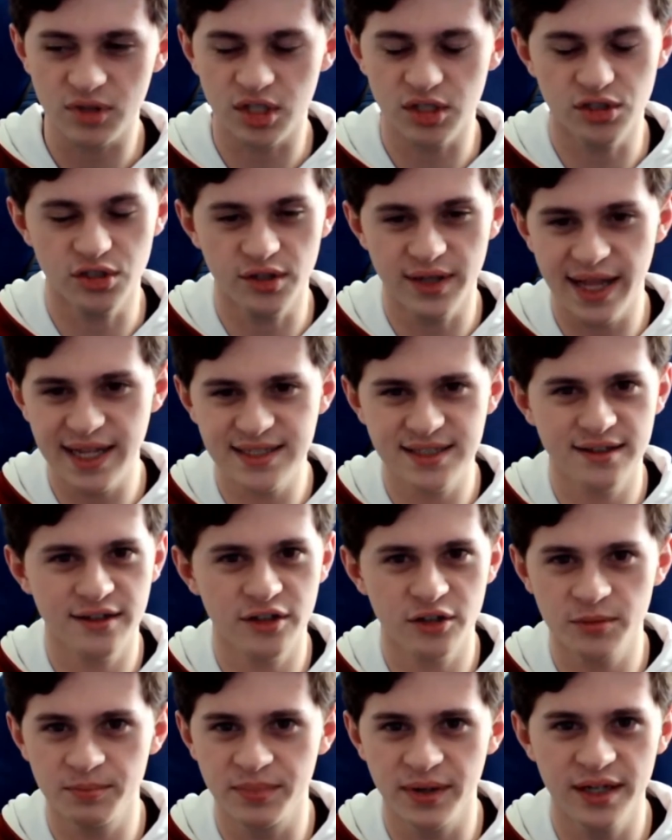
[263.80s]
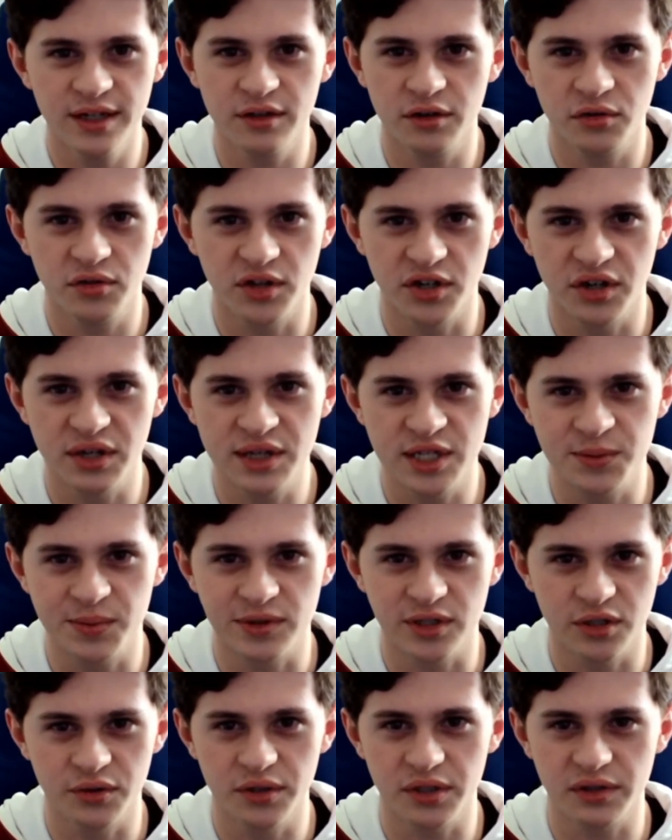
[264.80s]
So that's another bigger theory that's
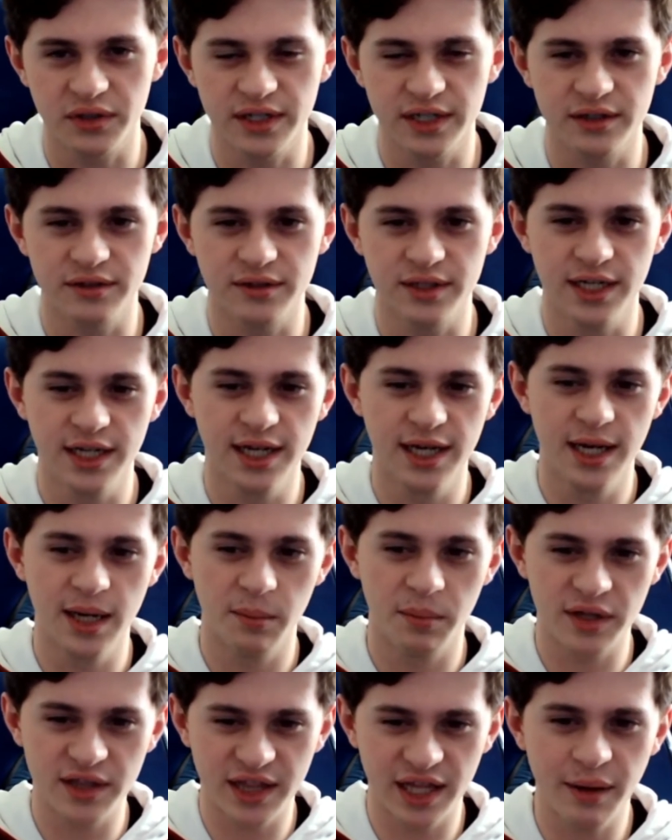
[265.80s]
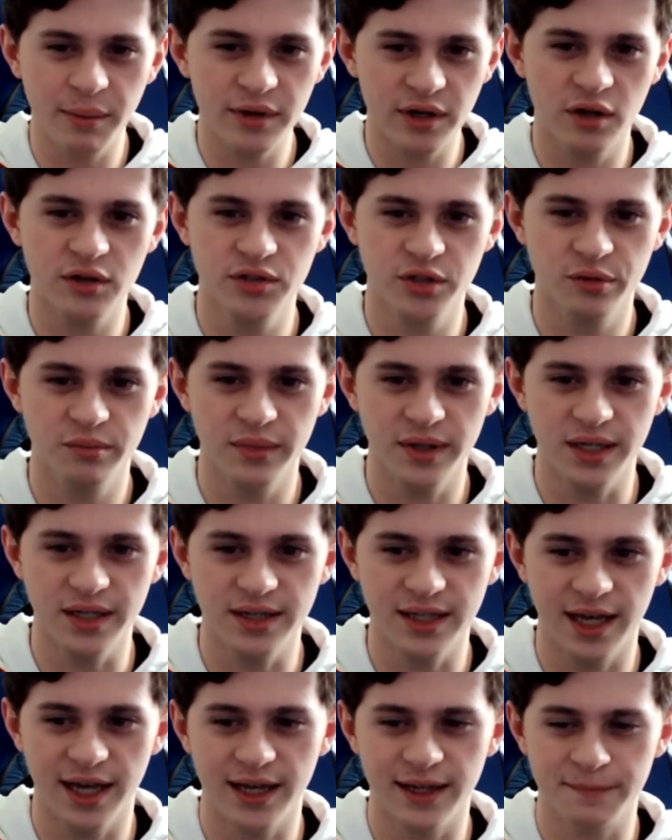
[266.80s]
been going around. But that would also mean
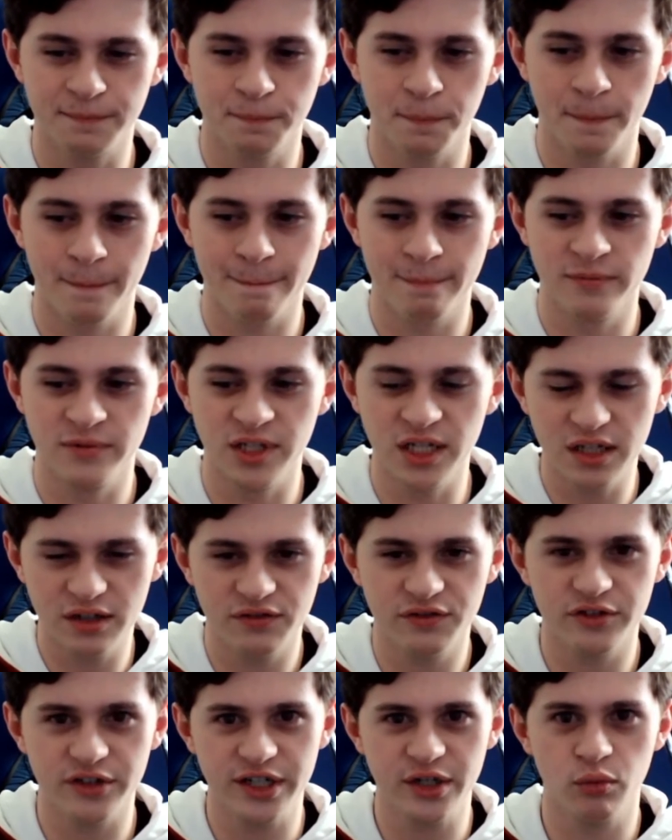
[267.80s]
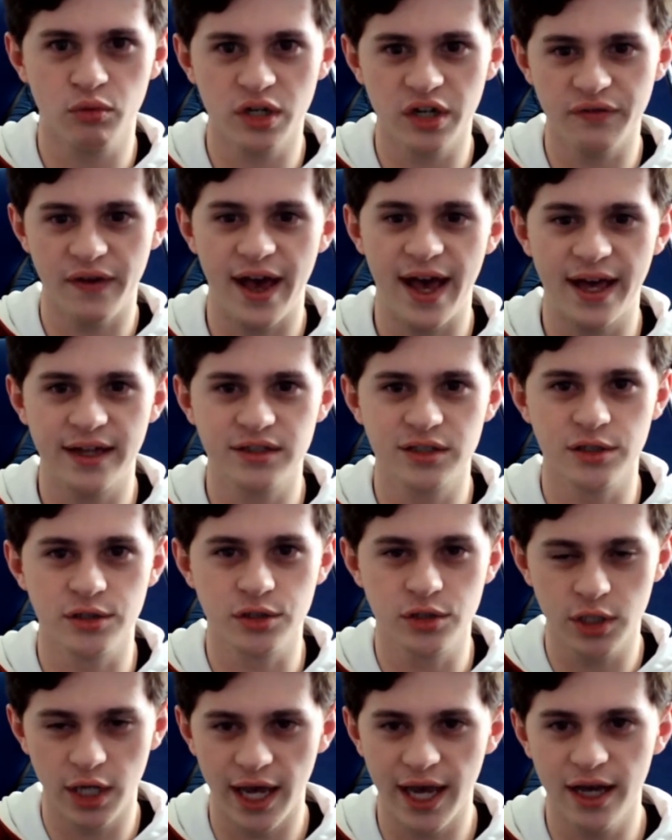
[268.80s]
that Nick Fury would have had to
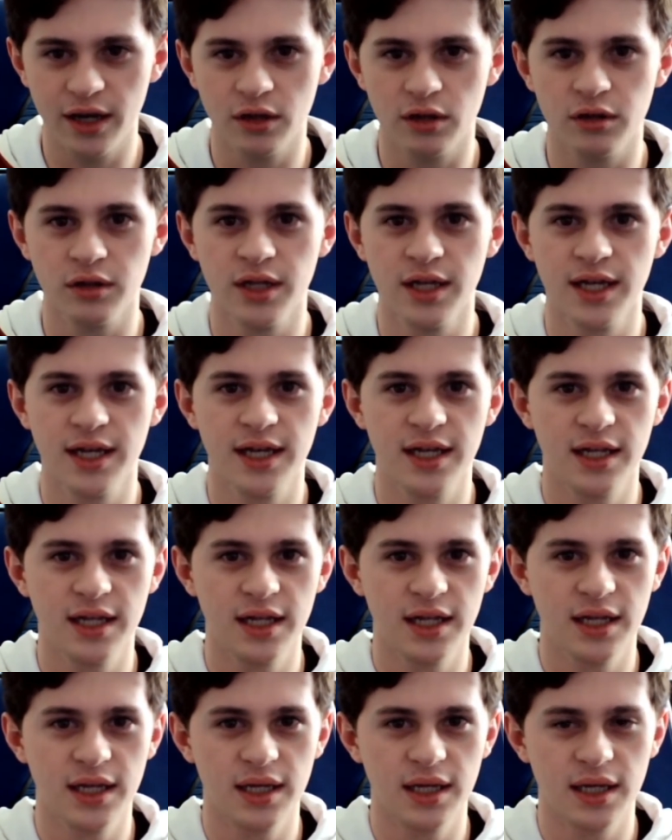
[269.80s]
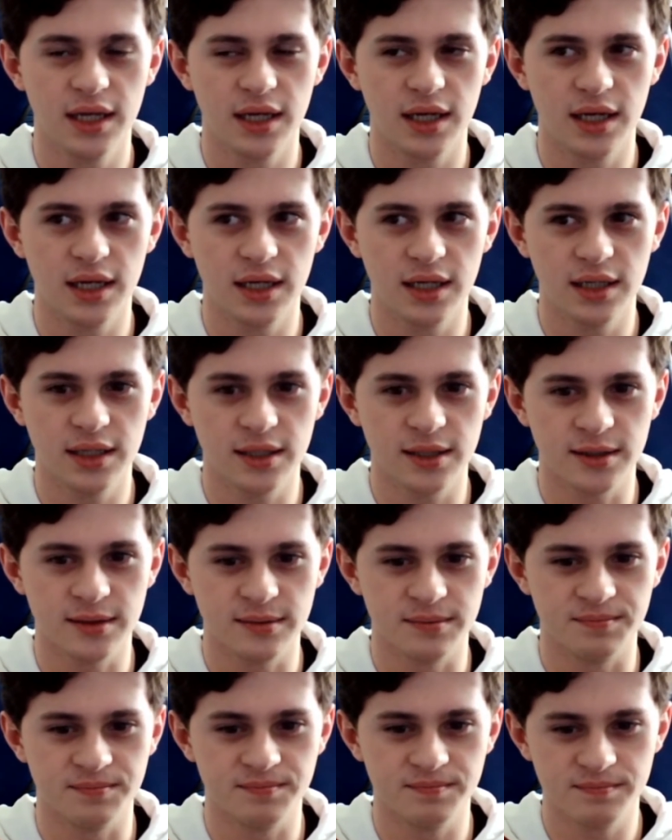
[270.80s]
tell
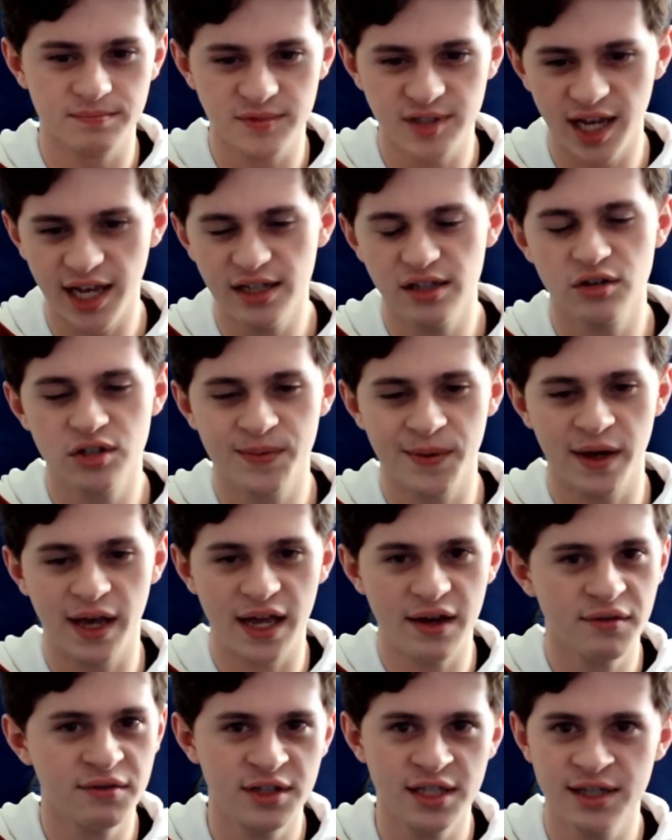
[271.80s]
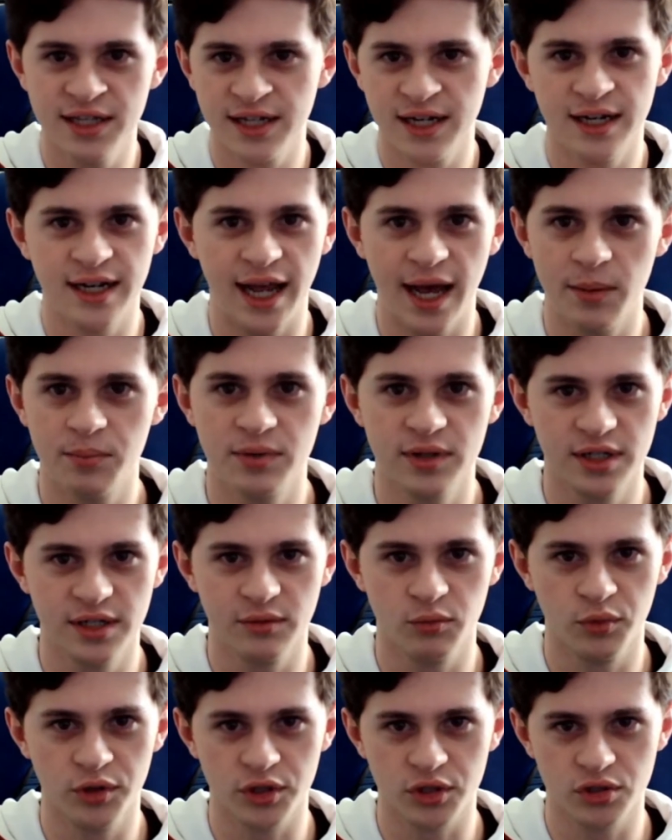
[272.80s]
uh, Talos about everything that had happened
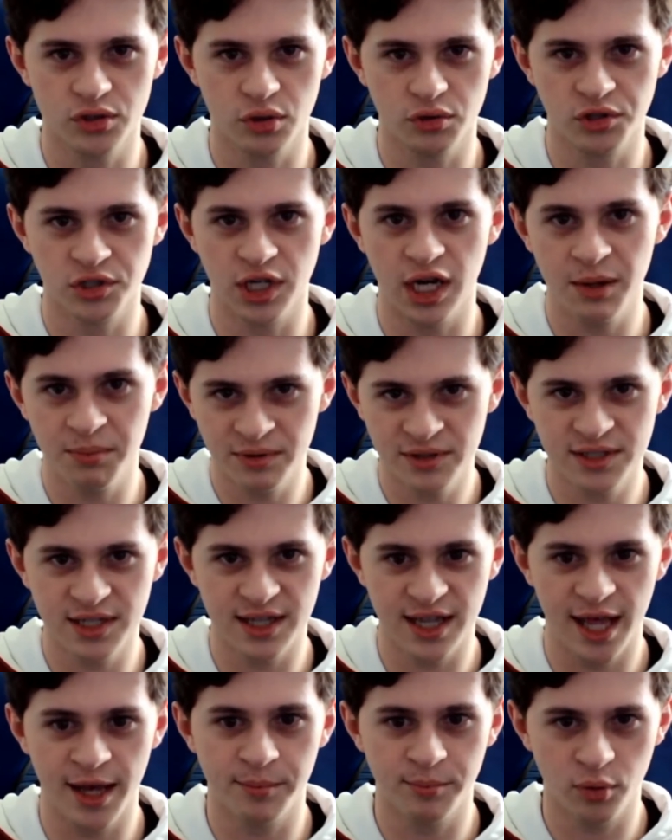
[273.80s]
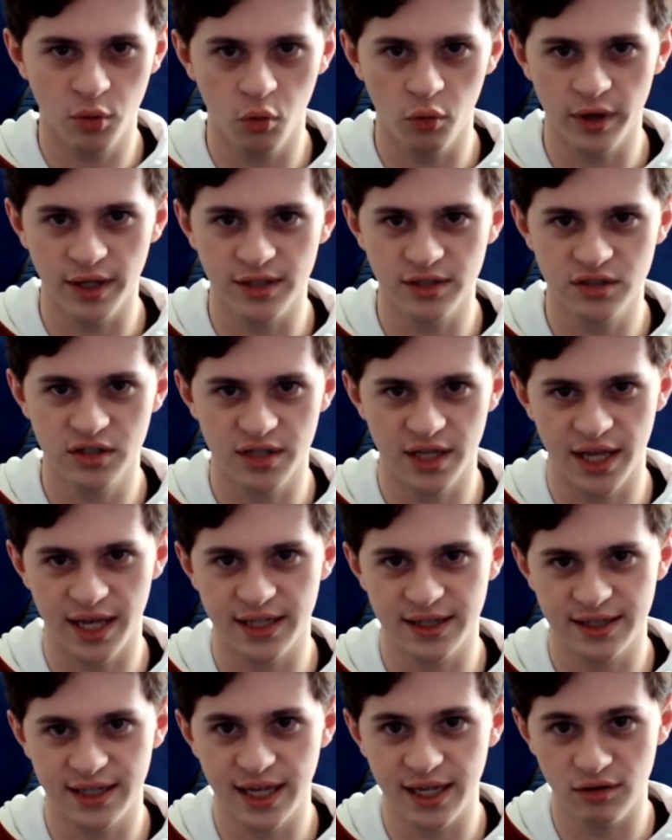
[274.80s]
in Winter Soldier up until that point so
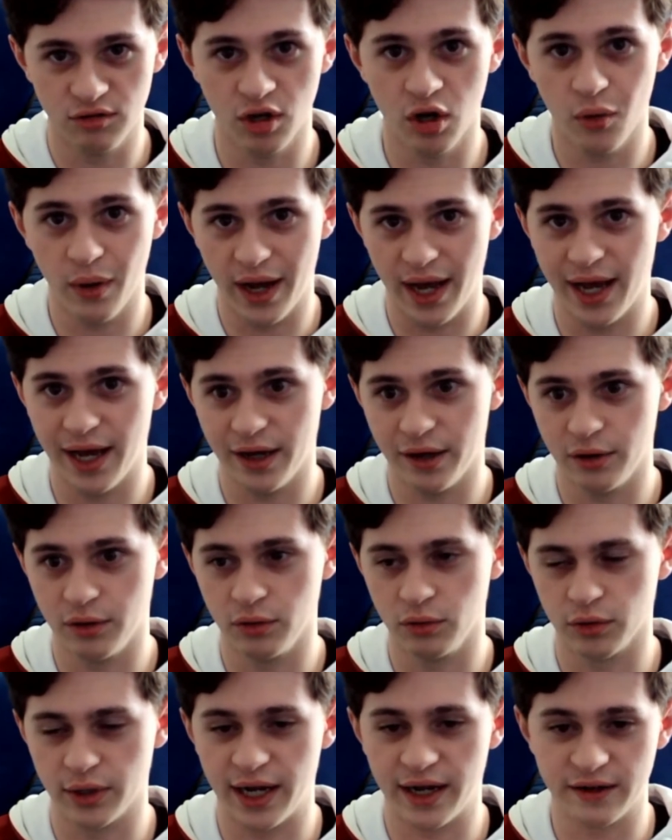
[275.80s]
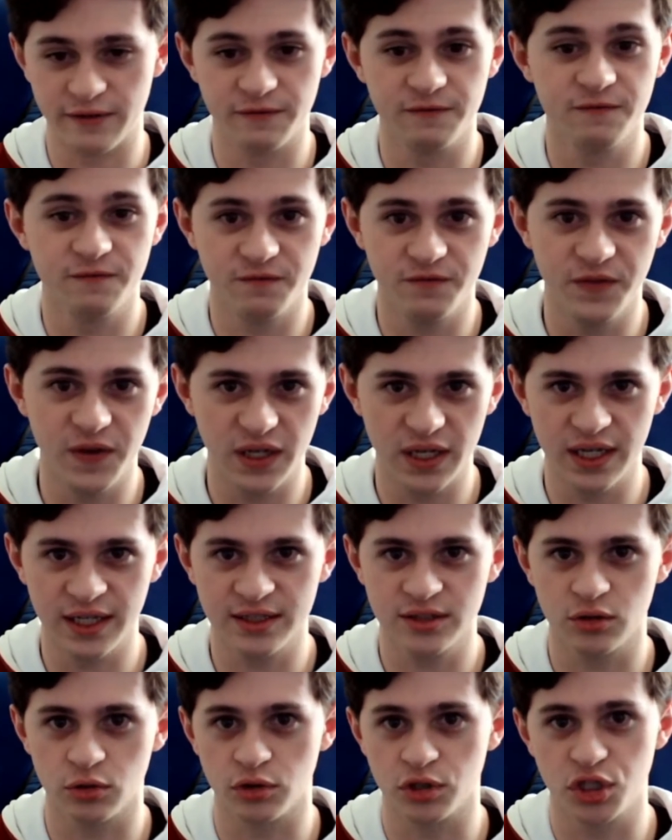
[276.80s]
that they know how or how to
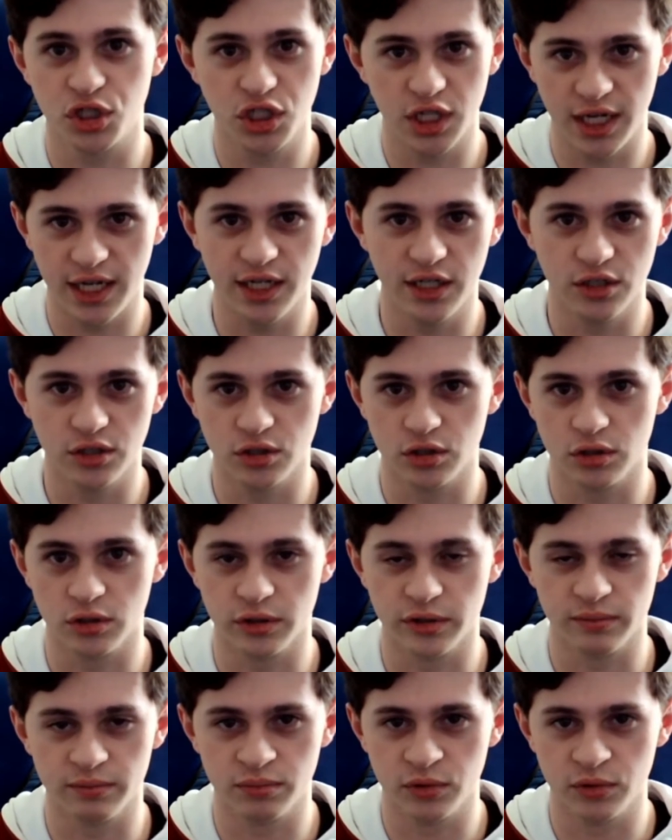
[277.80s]
fix or change or